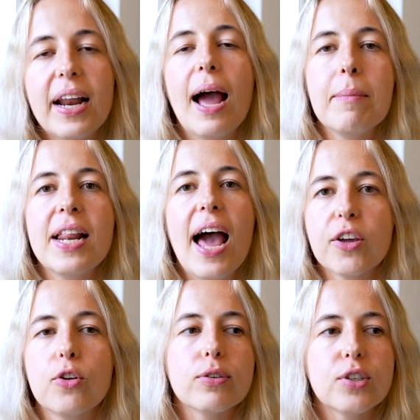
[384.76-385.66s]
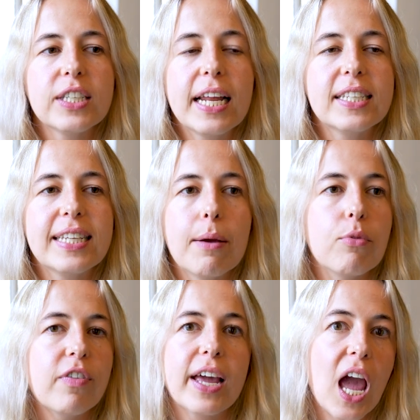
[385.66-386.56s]
But I mean, I could also say the same
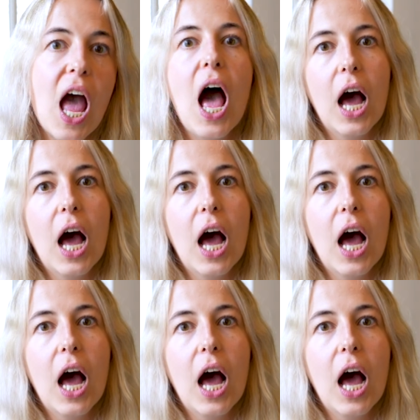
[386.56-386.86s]
with like,